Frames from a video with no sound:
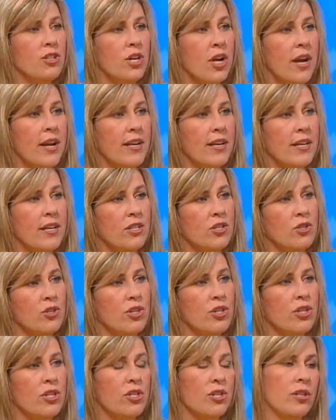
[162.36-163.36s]
Chinese
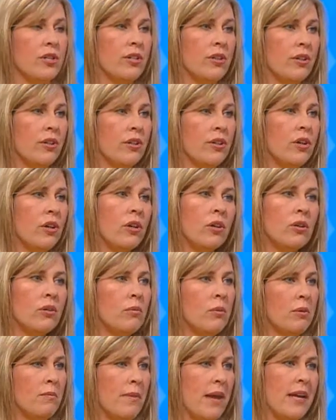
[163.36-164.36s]
traditional
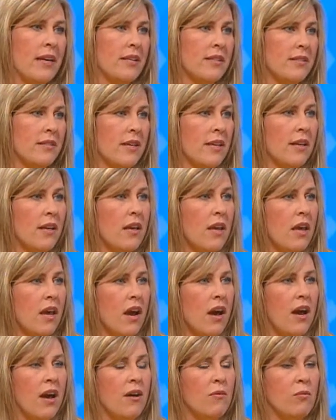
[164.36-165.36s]
herbal medicine.
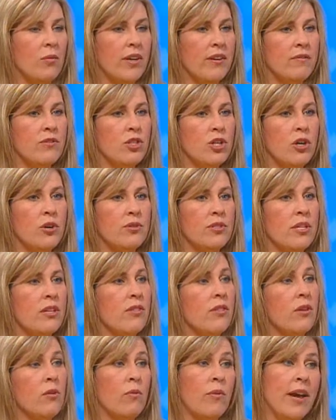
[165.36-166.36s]
Um, we've
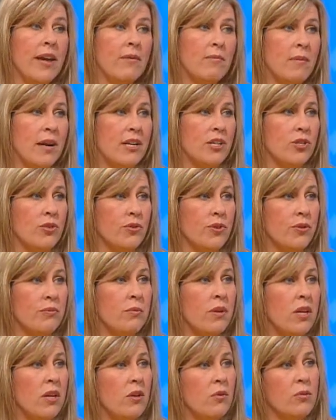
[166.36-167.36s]
chosen the red
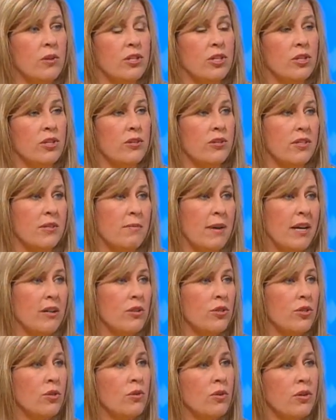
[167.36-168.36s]
mushroom, which there's
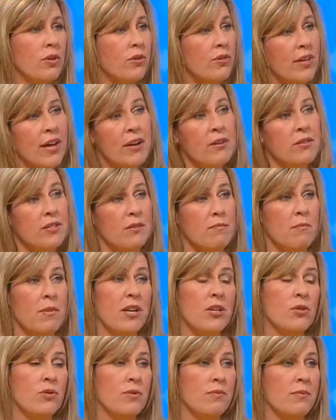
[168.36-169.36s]
about two thousand
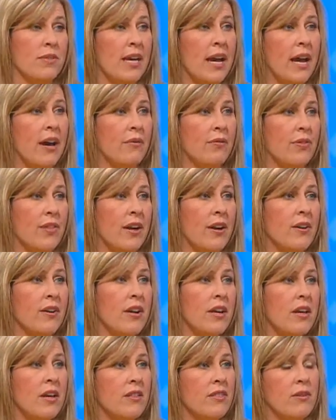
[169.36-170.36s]
mushrooms out there.
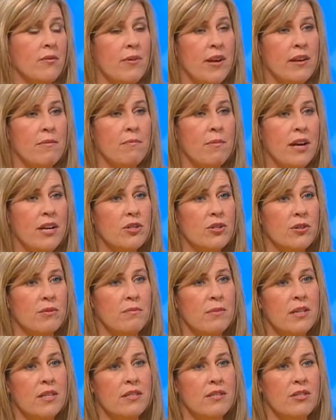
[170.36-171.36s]
The red
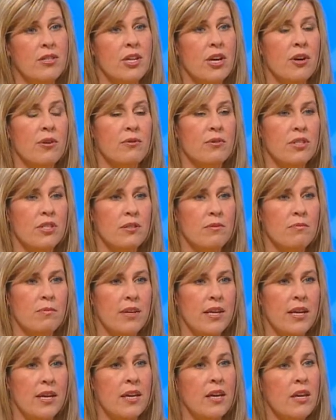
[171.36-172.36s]
mushroom is known to
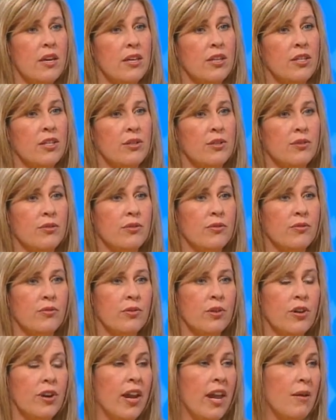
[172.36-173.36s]
be used
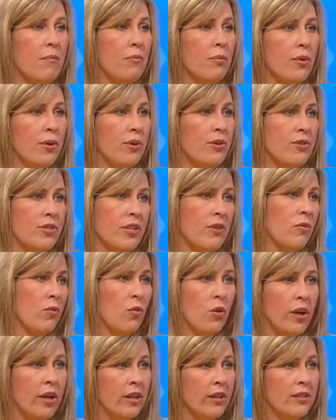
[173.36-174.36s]
for emperors and
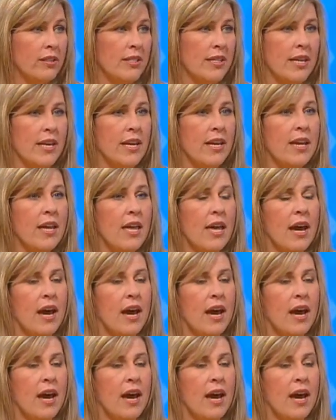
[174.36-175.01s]
royalty.